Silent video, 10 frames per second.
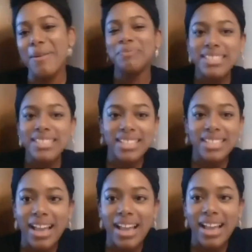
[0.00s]
at the same
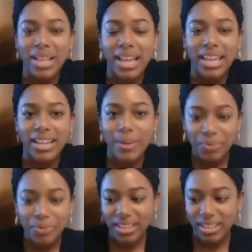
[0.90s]
time, like,
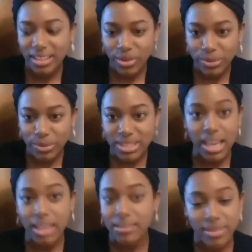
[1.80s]
you know, it was
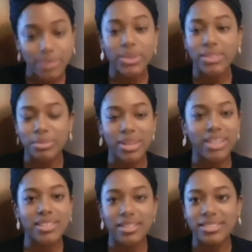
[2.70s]
like, no, well, the play
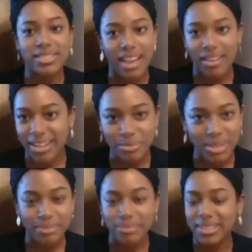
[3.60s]
is hers now, and
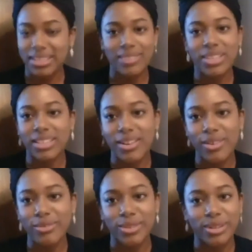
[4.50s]
I'm giving it
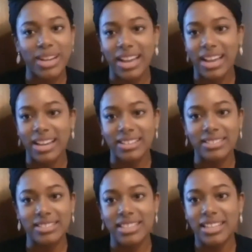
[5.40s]
over.
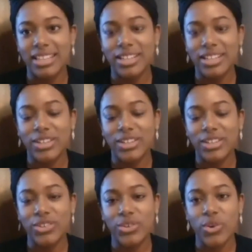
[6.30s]
And you know,
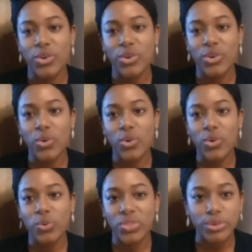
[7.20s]
there were
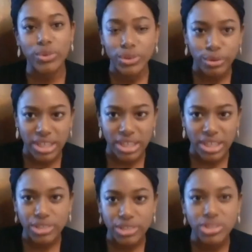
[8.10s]
negotiations to be
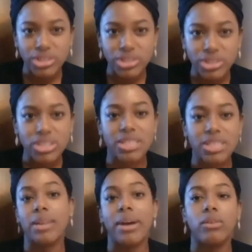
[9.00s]
made about, you know,
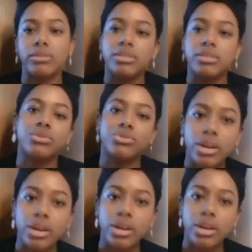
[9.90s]
structure
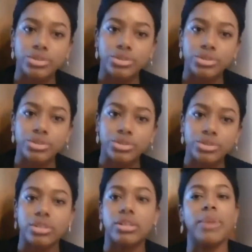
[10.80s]
and about
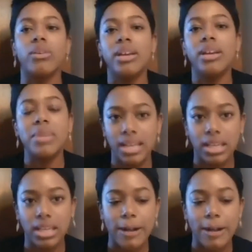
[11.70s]
maintaining